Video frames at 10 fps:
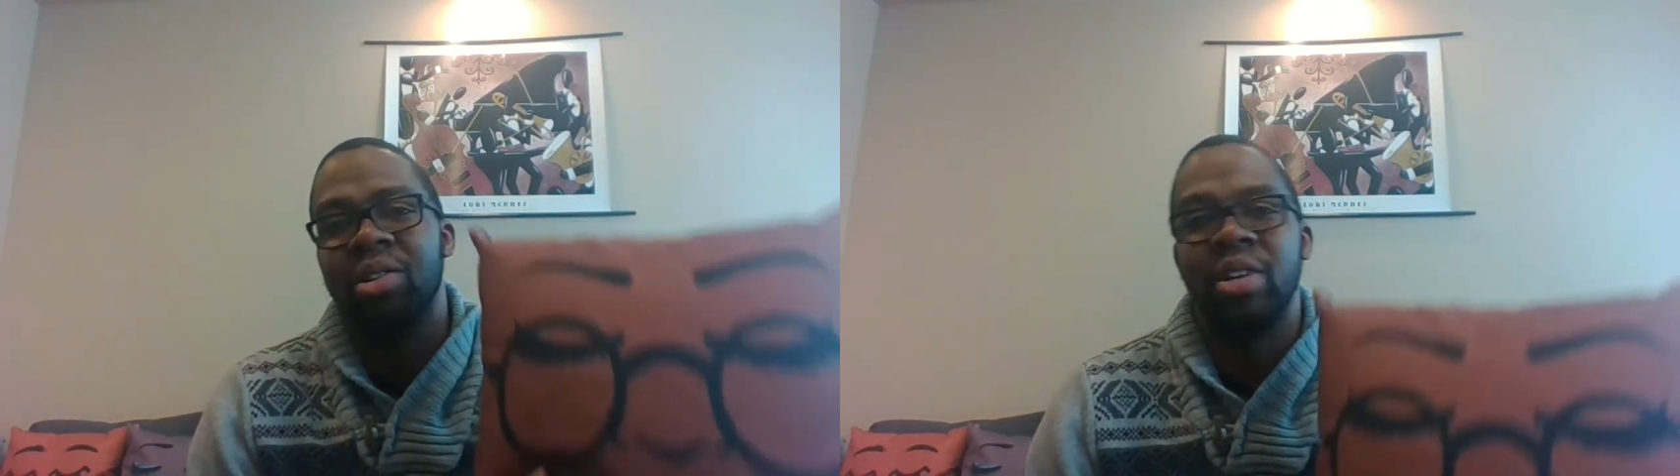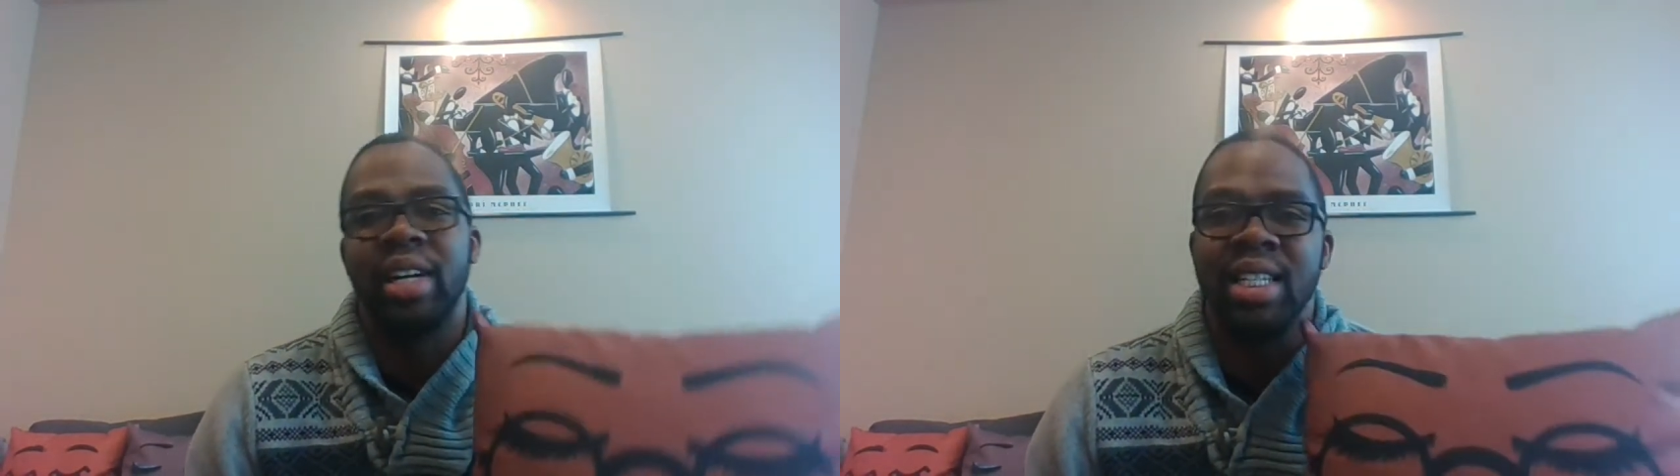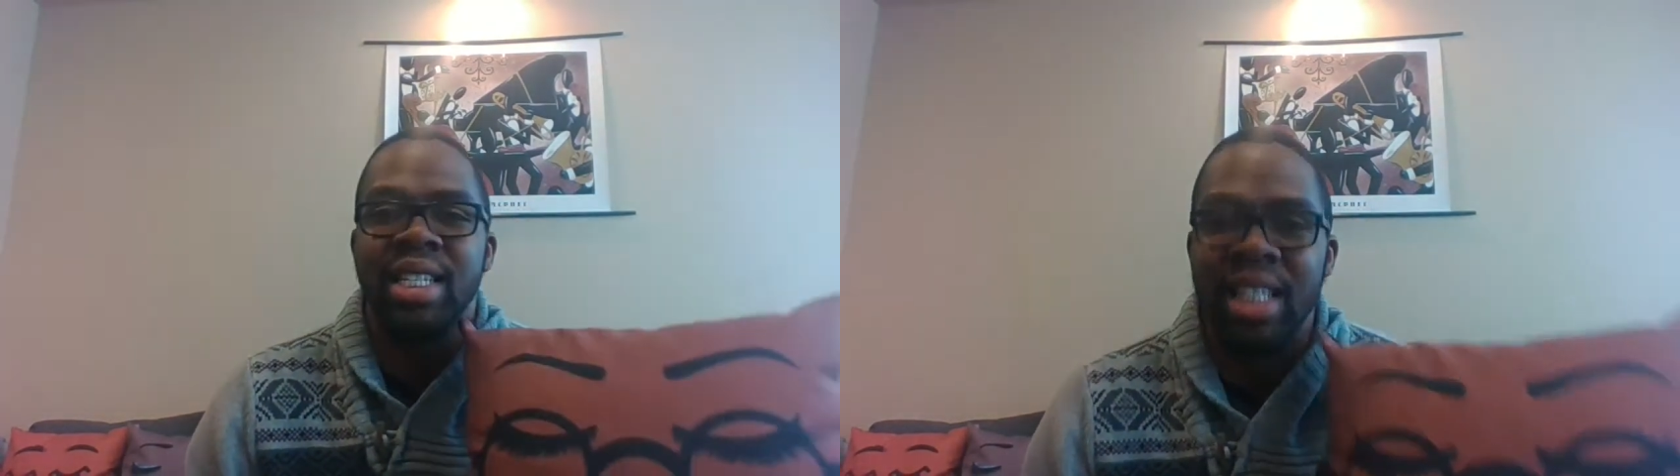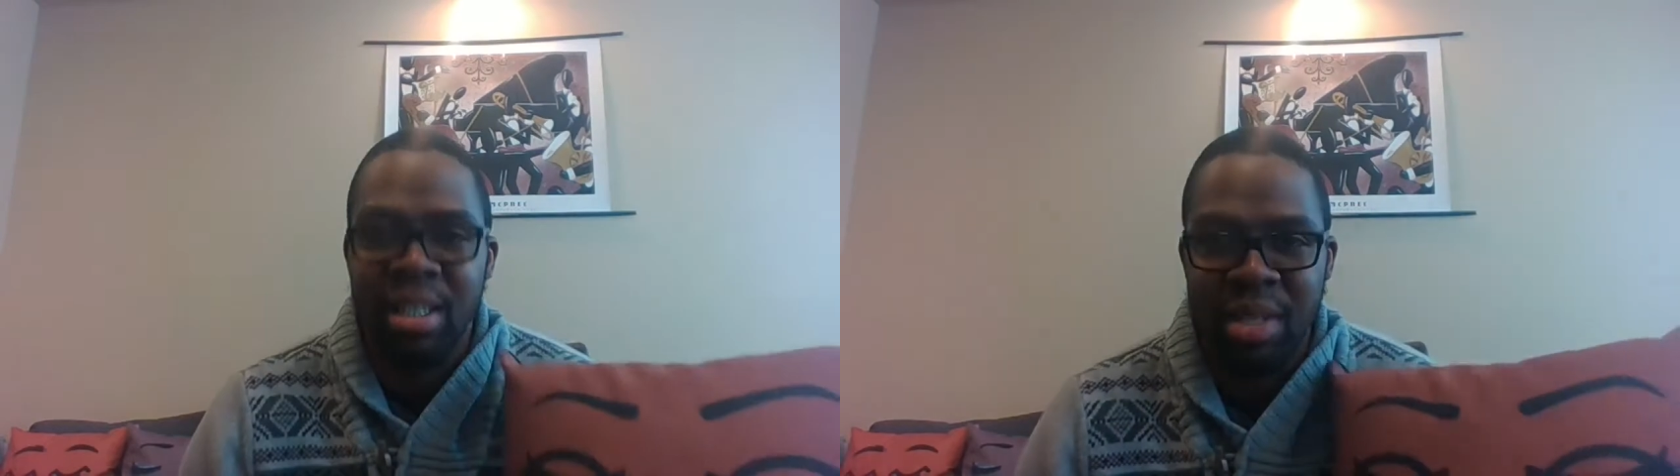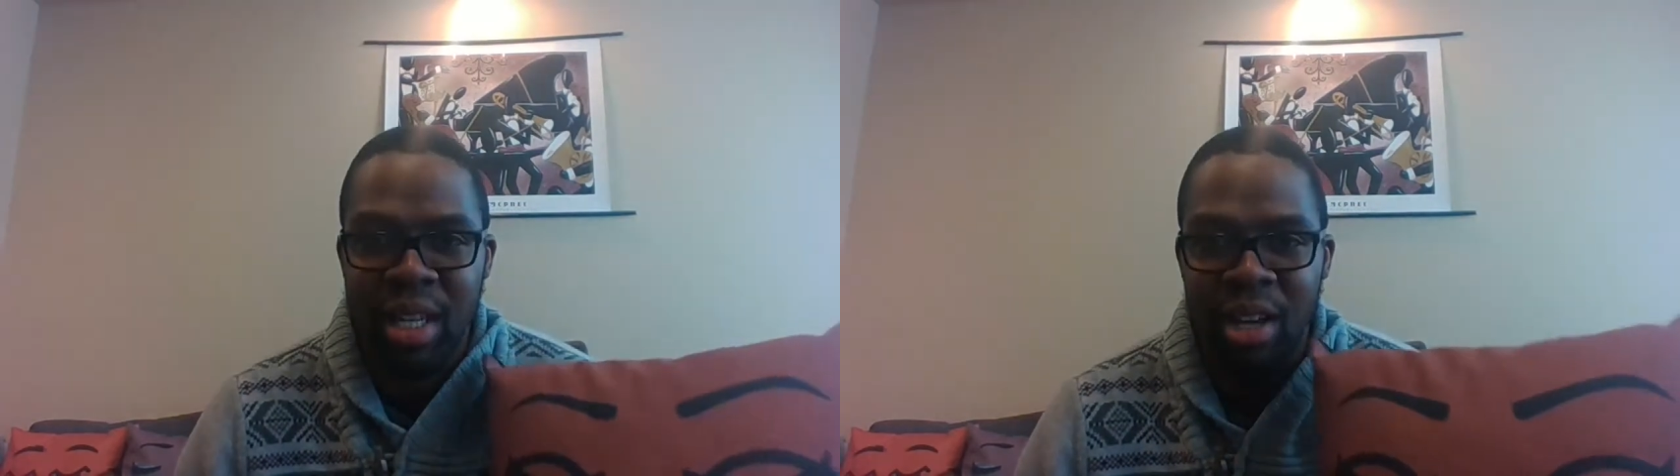so they can see
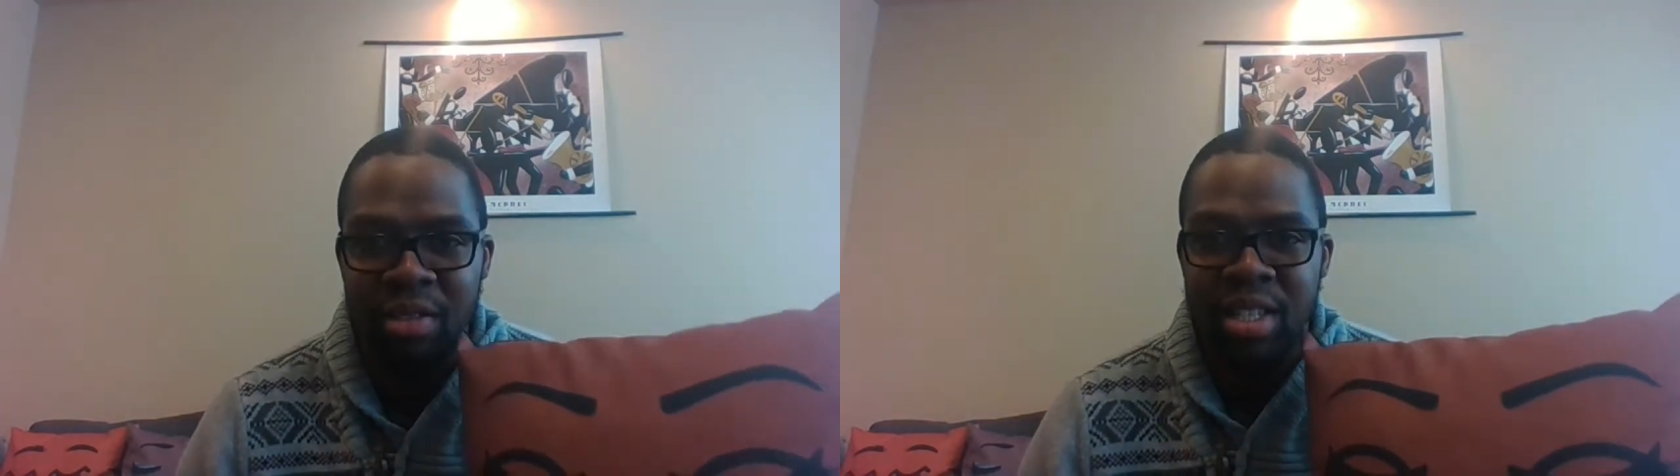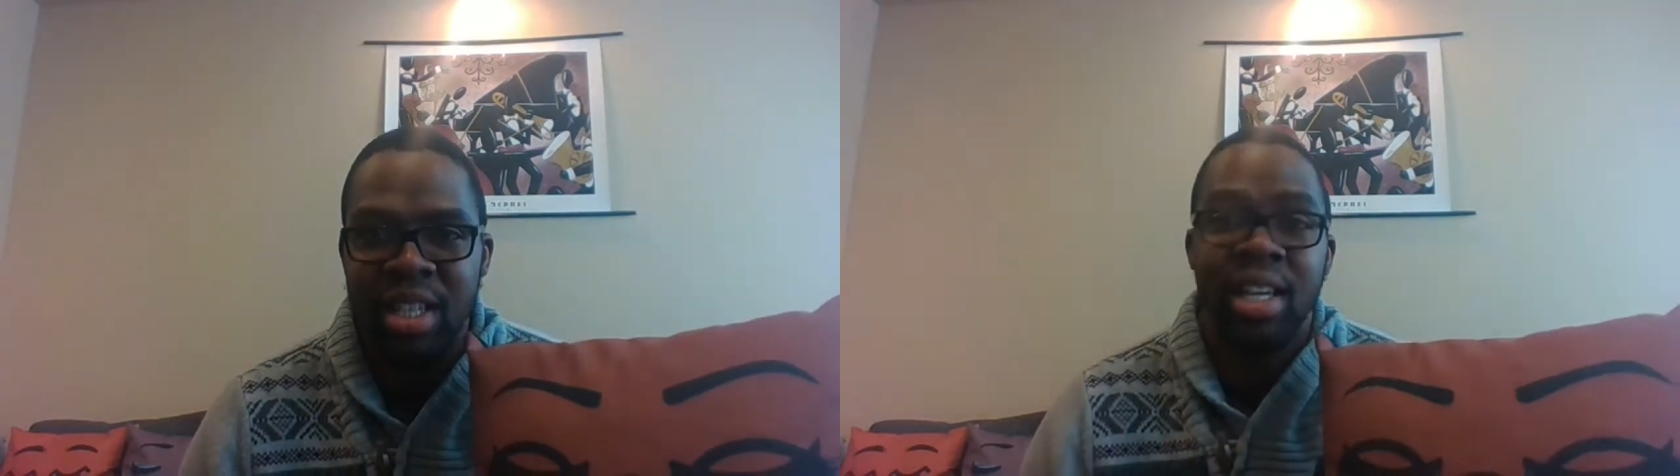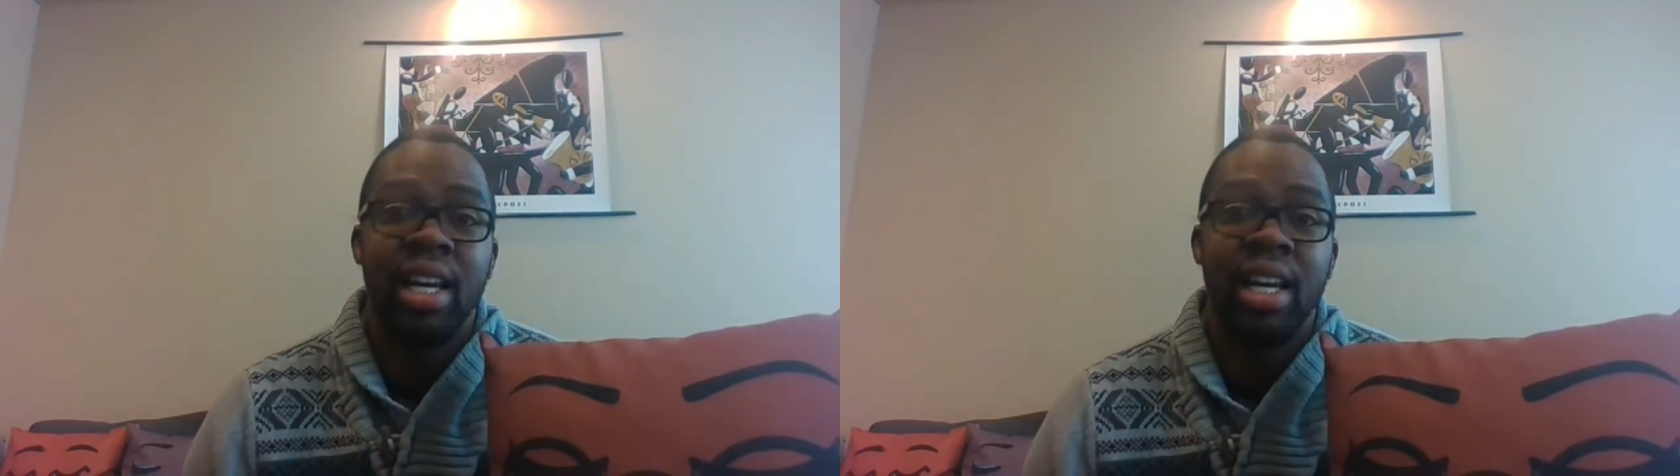themselves